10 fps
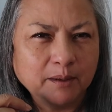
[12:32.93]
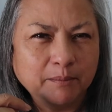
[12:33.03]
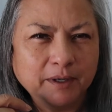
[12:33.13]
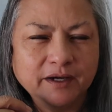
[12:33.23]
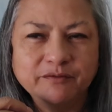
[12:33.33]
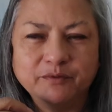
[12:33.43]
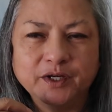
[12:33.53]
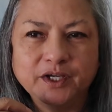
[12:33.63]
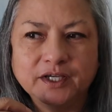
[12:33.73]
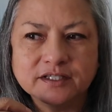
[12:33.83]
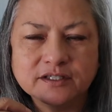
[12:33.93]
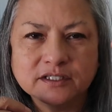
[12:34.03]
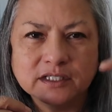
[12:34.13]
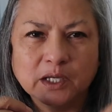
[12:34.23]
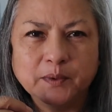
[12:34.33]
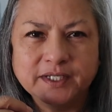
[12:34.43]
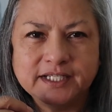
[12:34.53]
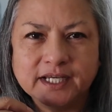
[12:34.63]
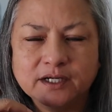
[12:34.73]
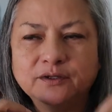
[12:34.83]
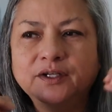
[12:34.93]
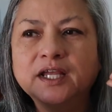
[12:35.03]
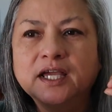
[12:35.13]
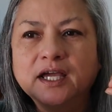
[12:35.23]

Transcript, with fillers: above where you can slow it down,